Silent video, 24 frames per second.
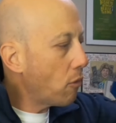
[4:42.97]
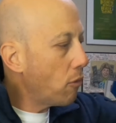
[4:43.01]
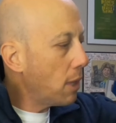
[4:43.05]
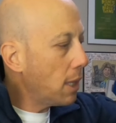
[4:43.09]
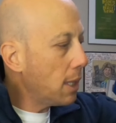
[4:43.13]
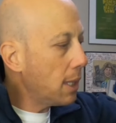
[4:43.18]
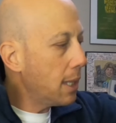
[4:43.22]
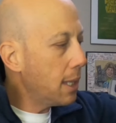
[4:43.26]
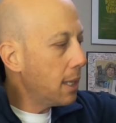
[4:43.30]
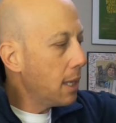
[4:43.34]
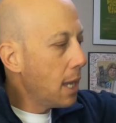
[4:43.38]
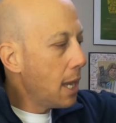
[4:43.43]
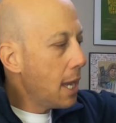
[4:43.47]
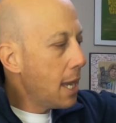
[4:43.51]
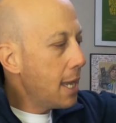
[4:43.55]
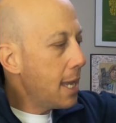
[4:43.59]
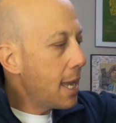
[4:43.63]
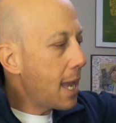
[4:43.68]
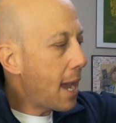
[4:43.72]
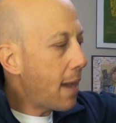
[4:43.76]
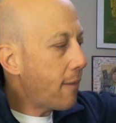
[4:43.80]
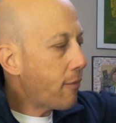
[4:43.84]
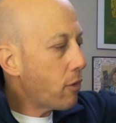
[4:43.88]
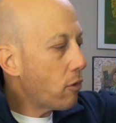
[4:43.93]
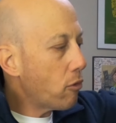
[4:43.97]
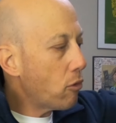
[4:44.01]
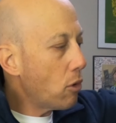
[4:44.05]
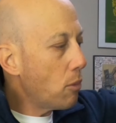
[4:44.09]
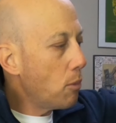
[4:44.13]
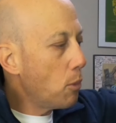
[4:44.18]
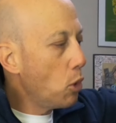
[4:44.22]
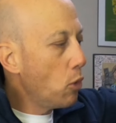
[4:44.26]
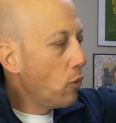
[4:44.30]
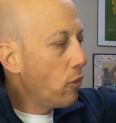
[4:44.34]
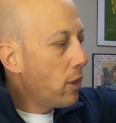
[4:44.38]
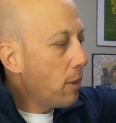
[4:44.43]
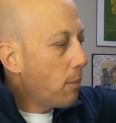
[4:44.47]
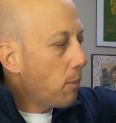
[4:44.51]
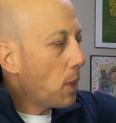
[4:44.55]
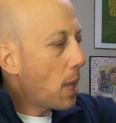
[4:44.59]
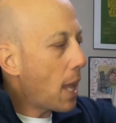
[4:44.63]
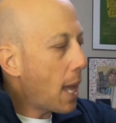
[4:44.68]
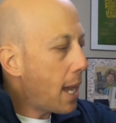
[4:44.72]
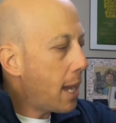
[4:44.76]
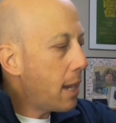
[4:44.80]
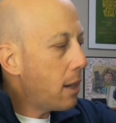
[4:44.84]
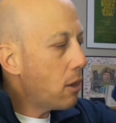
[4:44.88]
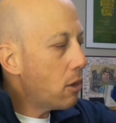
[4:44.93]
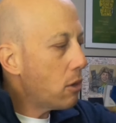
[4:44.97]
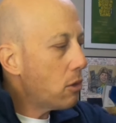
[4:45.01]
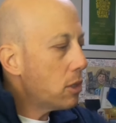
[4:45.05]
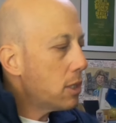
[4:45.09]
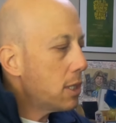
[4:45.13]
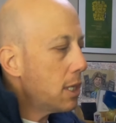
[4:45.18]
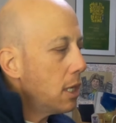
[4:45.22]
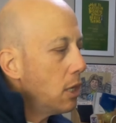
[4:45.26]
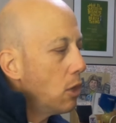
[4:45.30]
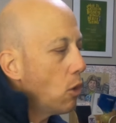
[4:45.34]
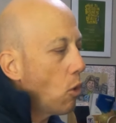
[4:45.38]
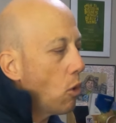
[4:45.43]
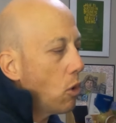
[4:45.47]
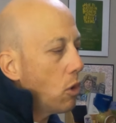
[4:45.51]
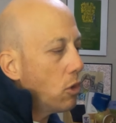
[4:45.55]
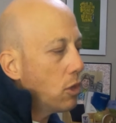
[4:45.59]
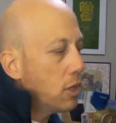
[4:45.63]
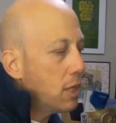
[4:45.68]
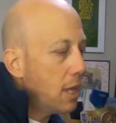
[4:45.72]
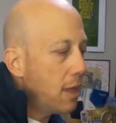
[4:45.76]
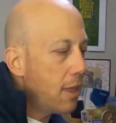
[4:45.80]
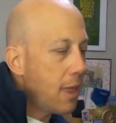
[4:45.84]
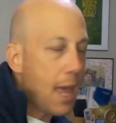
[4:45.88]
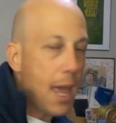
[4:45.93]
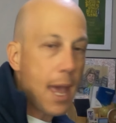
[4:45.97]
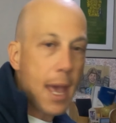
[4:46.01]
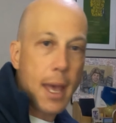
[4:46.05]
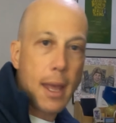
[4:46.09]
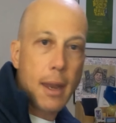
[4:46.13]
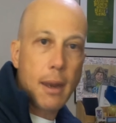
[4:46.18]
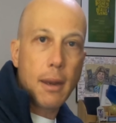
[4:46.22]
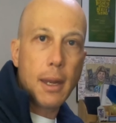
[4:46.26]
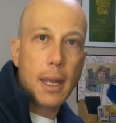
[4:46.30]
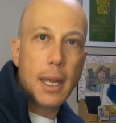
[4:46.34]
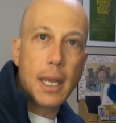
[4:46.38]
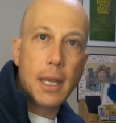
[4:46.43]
So really, you have to remove the pliers in order to then